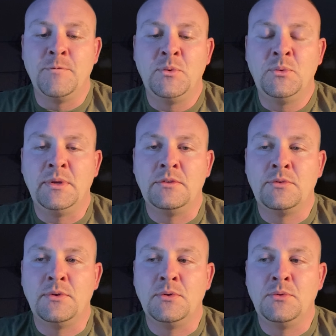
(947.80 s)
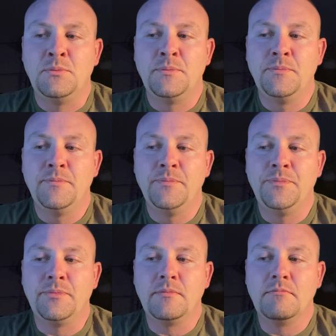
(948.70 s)
we went through,
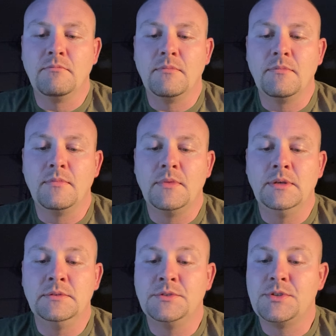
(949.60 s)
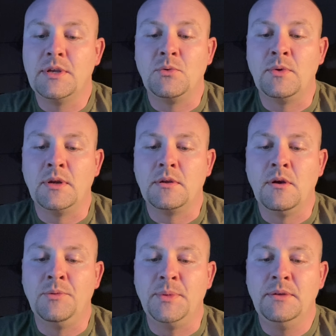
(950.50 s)
let's say Rick
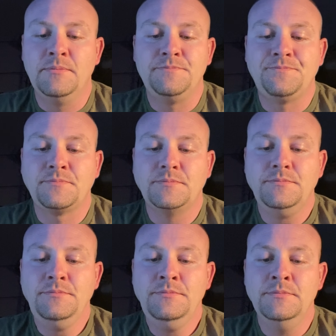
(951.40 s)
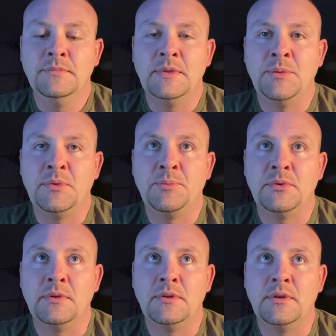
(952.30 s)
called me. I'm going to
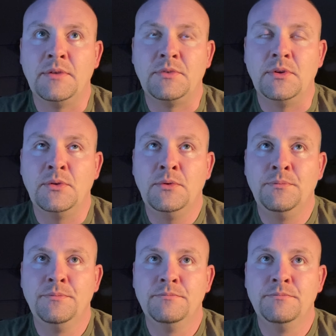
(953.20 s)
put good afternoon.